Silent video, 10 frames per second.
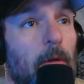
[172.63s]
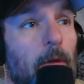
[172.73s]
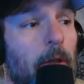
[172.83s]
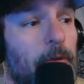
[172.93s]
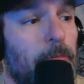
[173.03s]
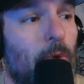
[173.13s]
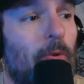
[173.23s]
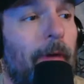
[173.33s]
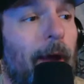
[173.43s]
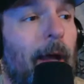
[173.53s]
Let's
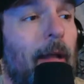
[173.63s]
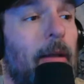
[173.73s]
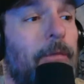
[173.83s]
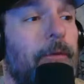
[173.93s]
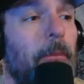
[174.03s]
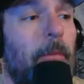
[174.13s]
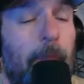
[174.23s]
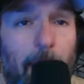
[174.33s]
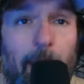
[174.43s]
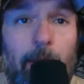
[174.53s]
move on from
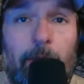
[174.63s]
that.